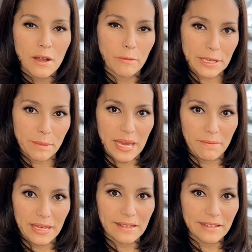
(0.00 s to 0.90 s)
When your
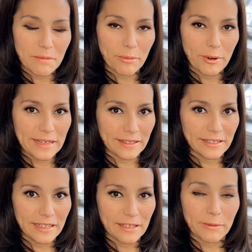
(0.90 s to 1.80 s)
baby is not
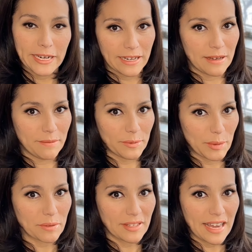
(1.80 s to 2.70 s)
present is when it comes
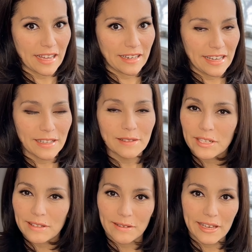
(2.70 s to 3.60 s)
most handy,
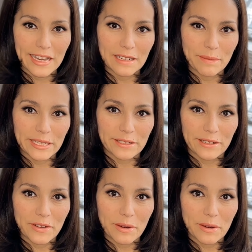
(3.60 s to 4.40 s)
just looking at a picture of your